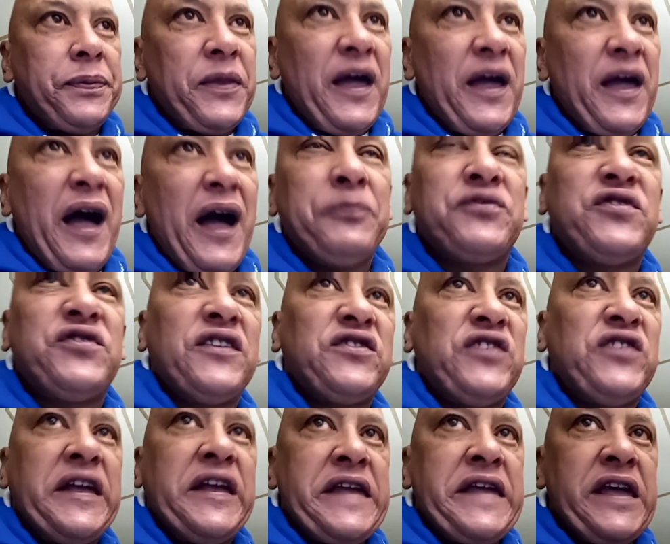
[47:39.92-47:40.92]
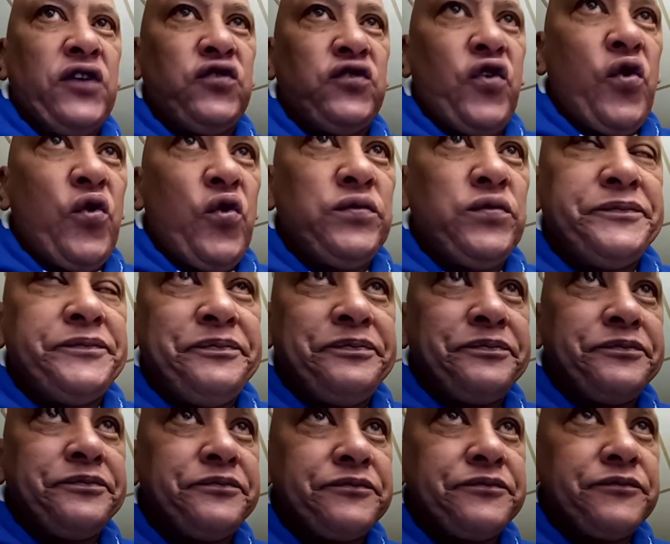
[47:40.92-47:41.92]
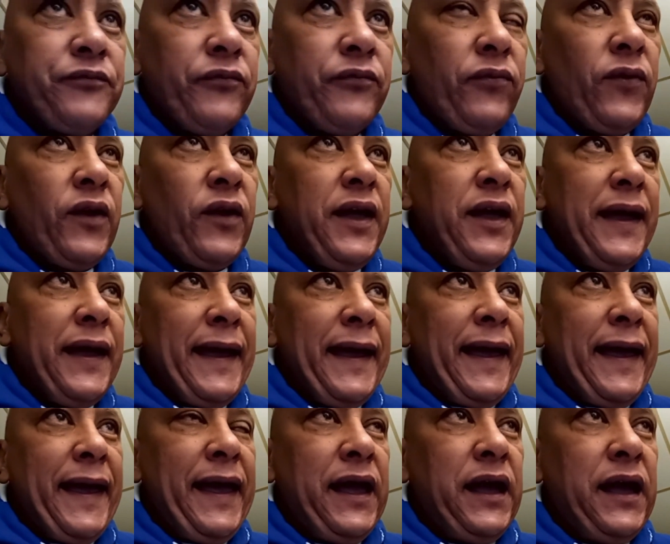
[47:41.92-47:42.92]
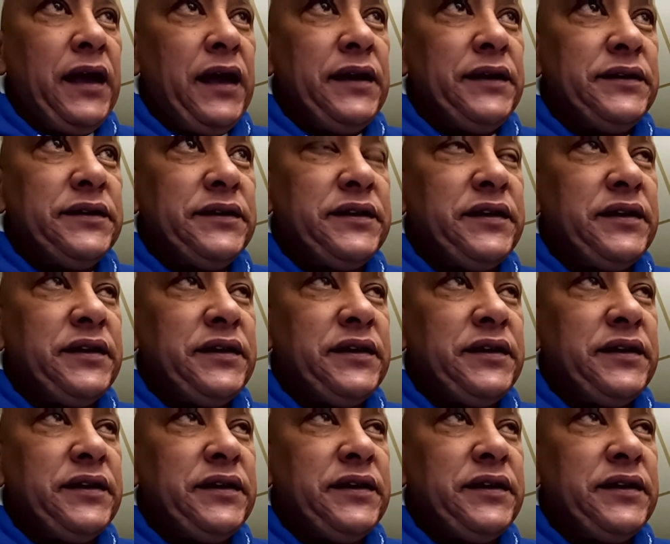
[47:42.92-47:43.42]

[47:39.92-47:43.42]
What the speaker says: I'm 16 years old, and